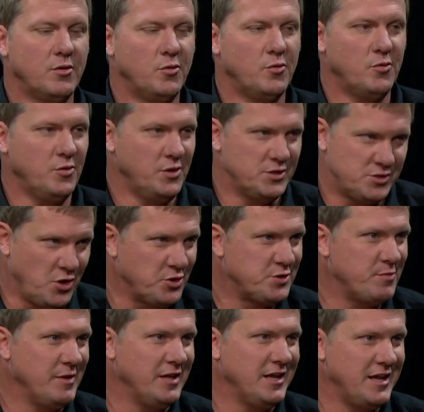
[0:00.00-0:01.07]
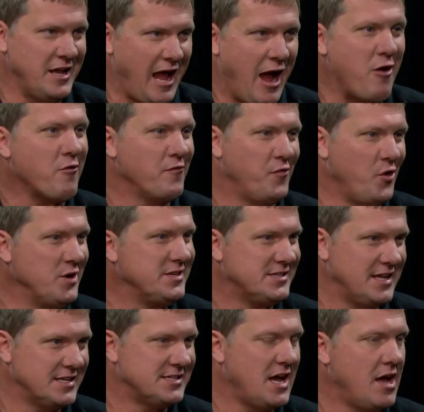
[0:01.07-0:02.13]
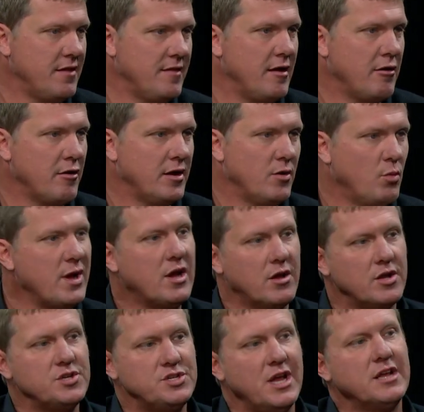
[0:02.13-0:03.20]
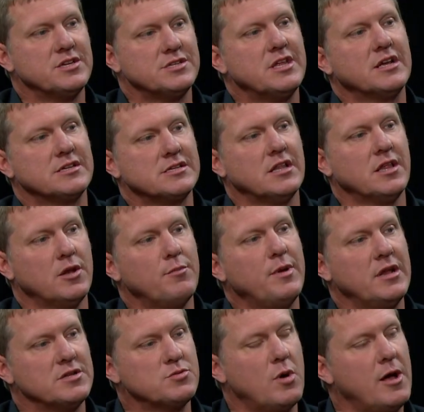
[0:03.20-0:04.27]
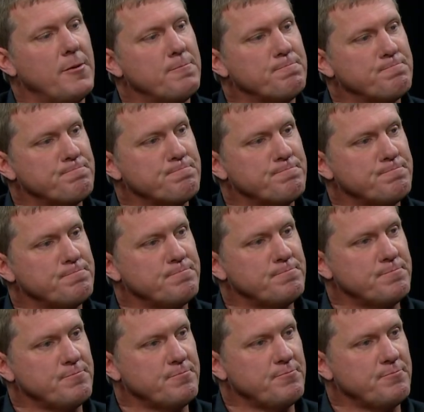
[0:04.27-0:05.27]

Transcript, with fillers: but it's ultimately our voice that's on there, and we could have changed things a little bit as well. Brings me to